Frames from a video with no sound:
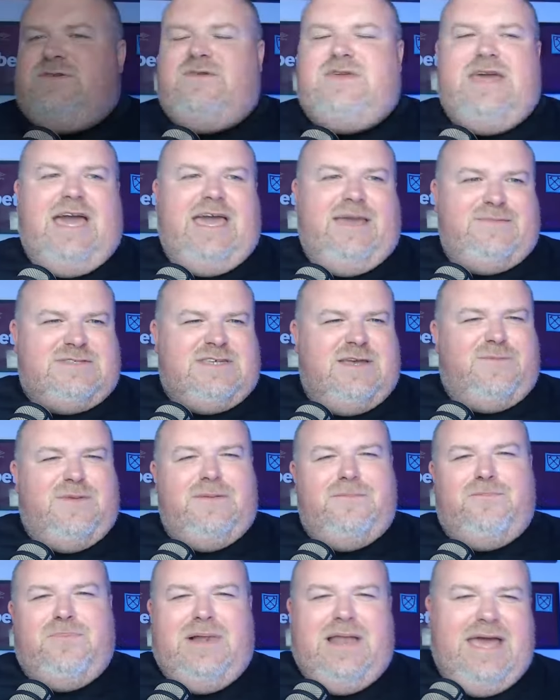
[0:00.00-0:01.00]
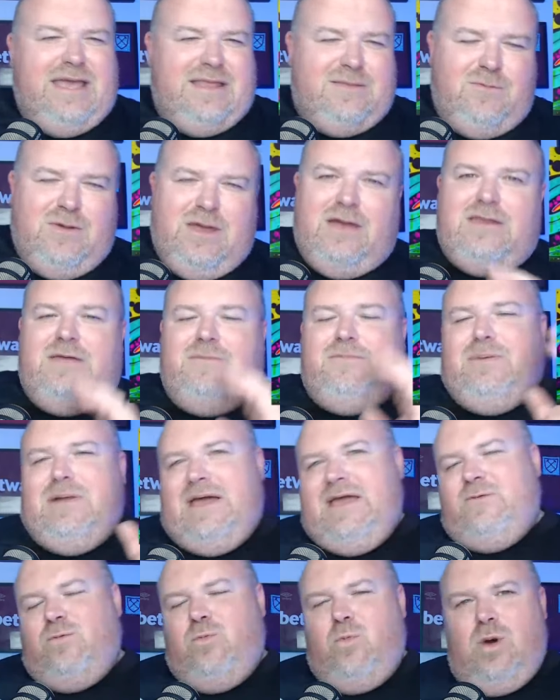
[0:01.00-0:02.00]
of games that have been played, we only
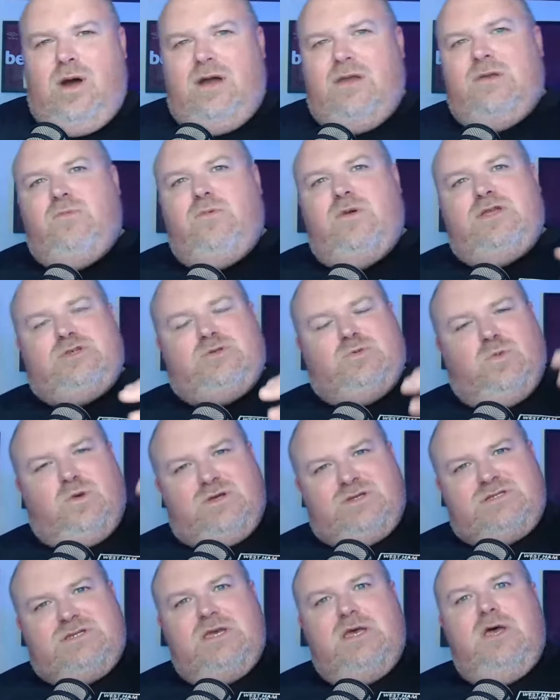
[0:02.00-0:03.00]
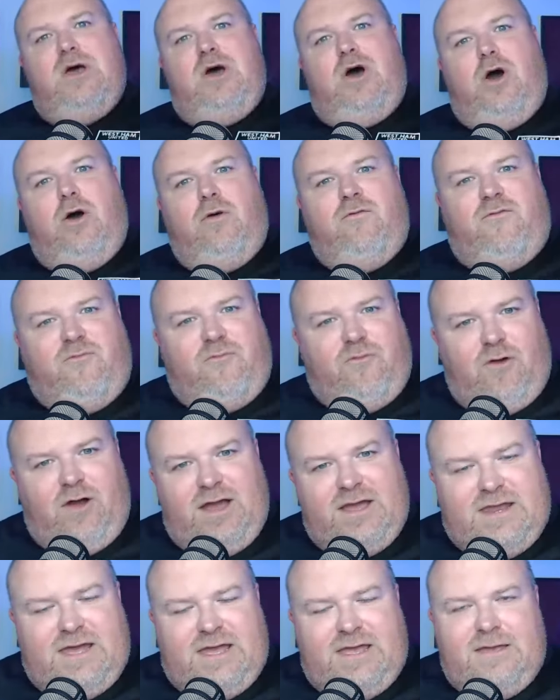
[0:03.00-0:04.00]
played one, which was on
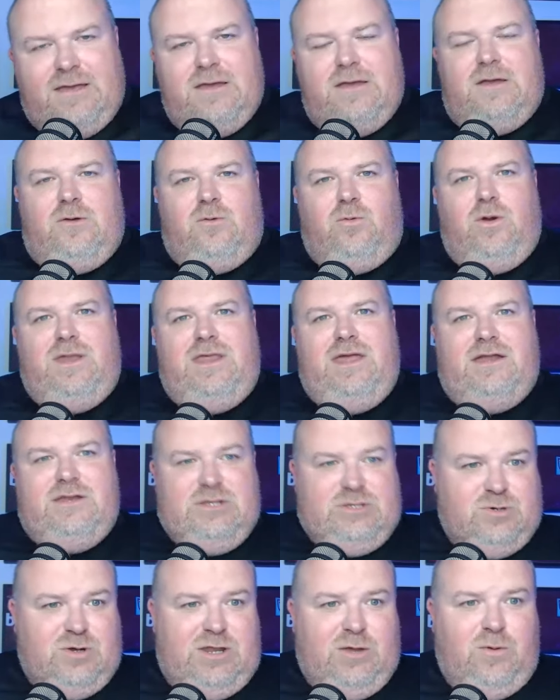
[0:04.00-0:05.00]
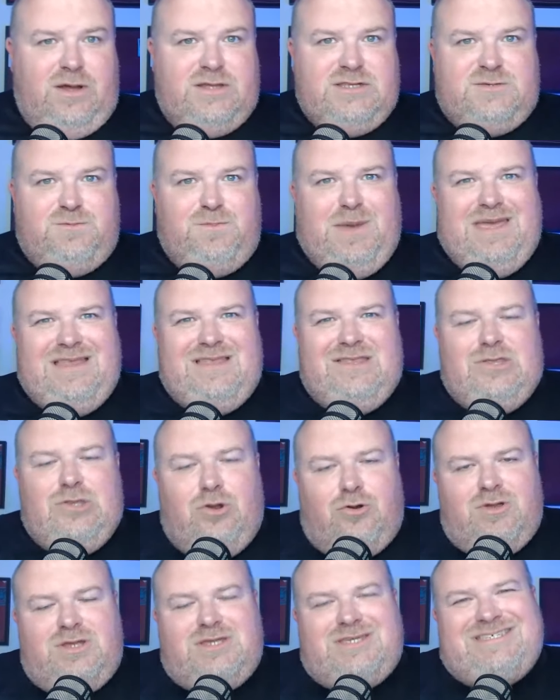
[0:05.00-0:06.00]
Friday, where the under 21s beat
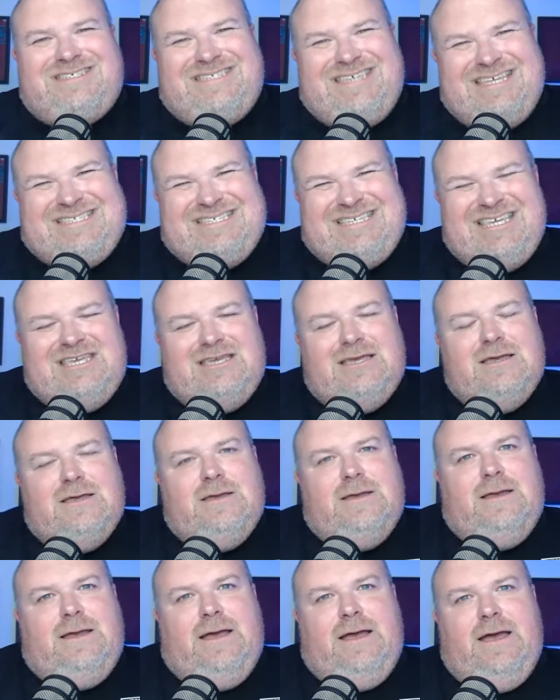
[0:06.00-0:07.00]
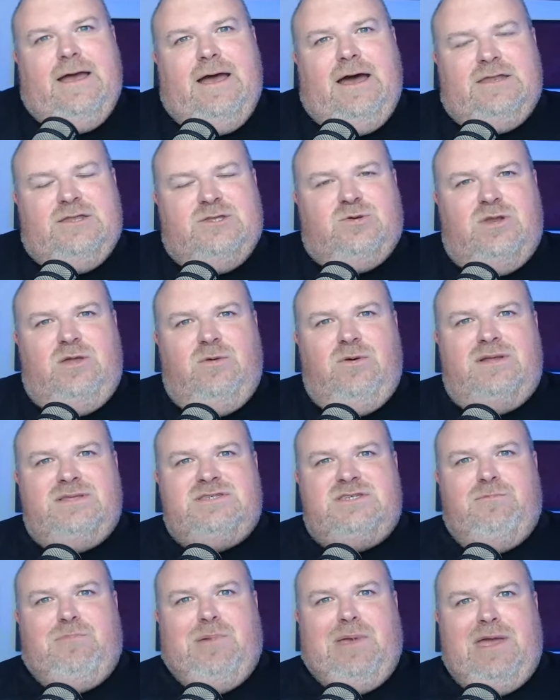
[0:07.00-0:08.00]
Norwich City. Uh, under
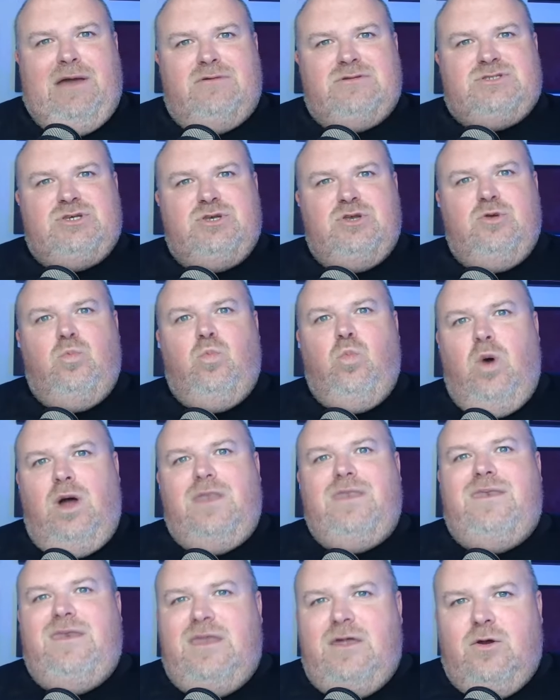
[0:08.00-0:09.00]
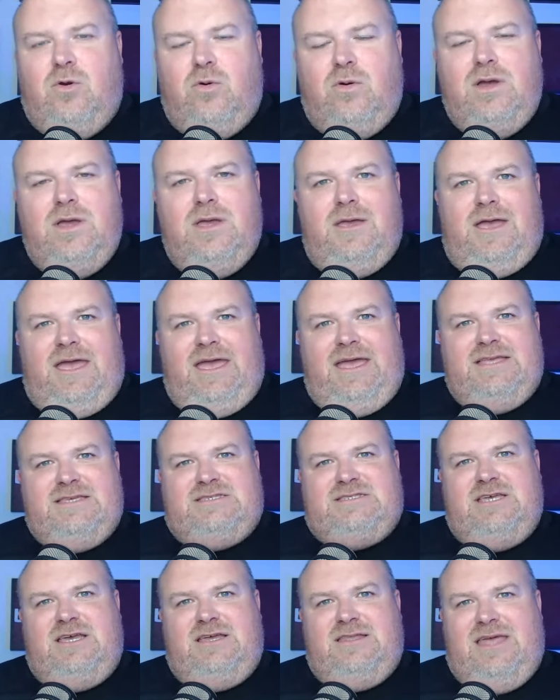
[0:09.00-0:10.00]
21s of the PL2 1 0.
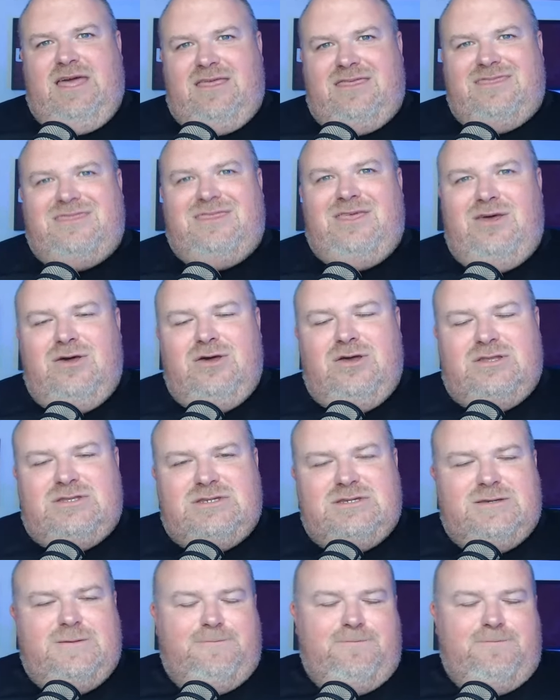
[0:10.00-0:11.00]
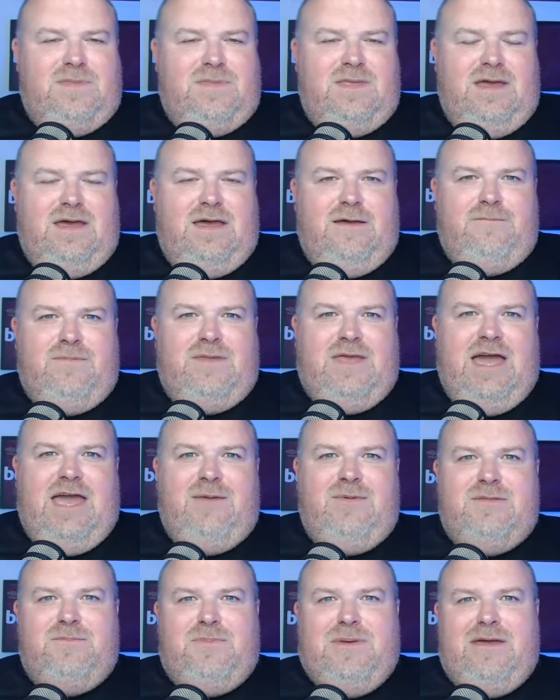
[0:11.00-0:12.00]
It's uh, their third um,
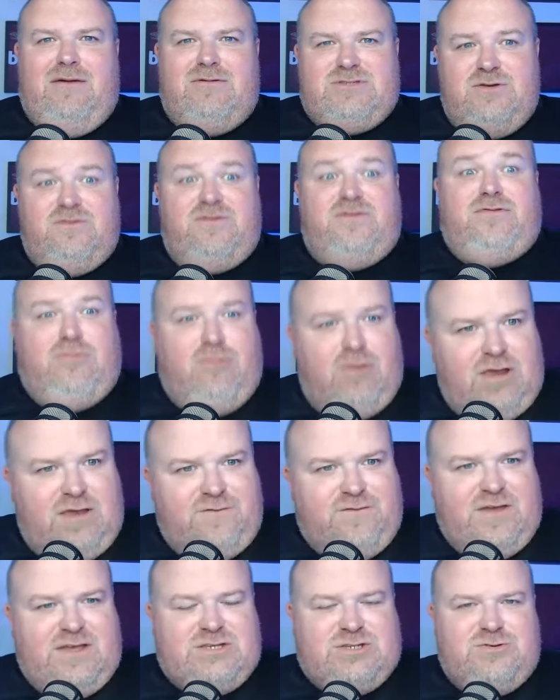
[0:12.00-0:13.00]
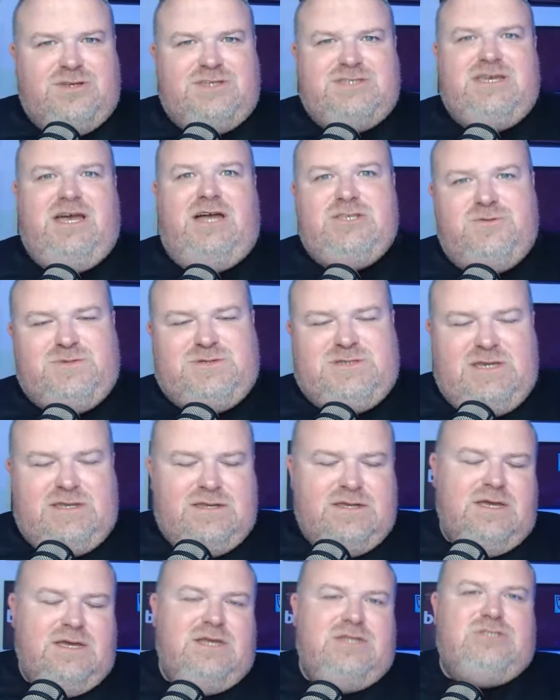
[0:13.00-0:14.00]
game in the PL2. Three victories,
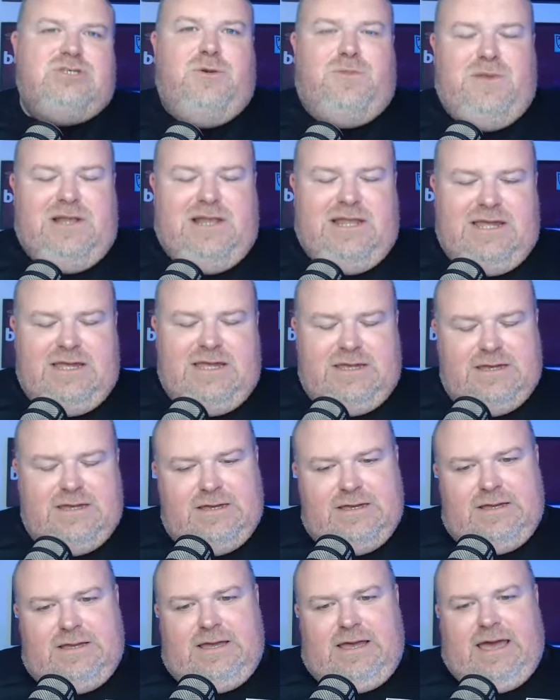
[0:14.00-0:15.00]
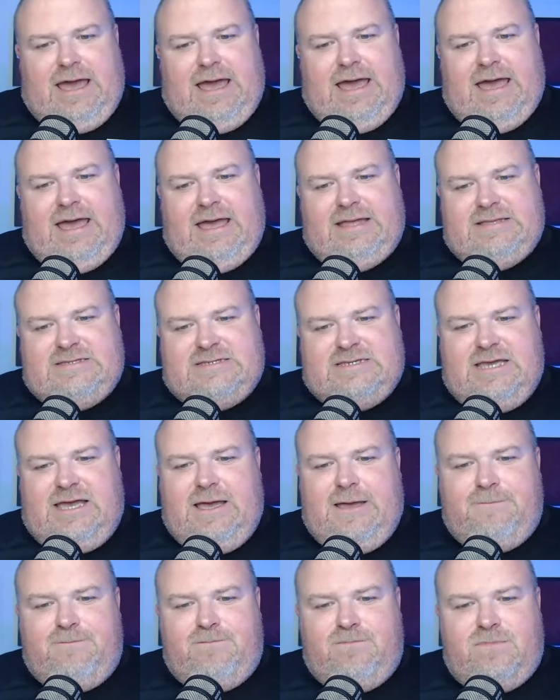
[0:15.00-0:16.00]
100% top of the league and
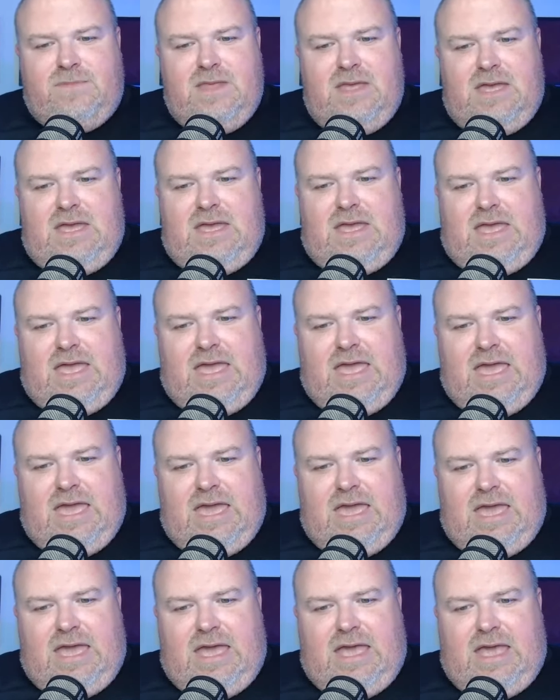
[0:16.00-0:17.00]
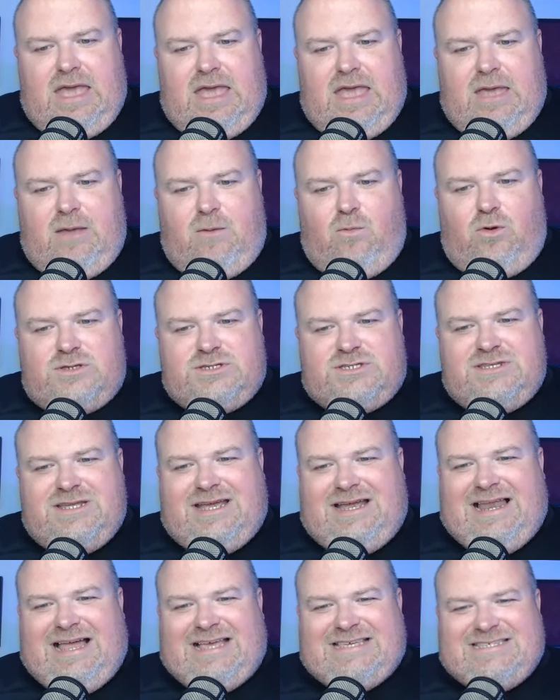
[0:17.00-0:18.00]
um, it it wasn't a
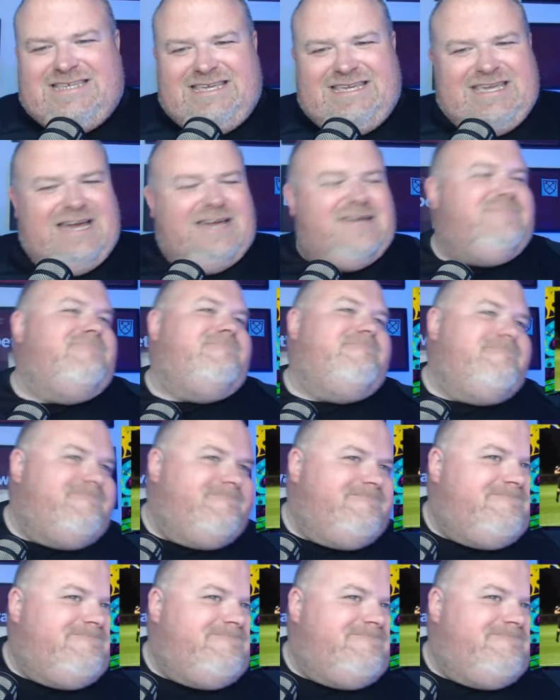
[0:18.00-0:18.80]
classic game.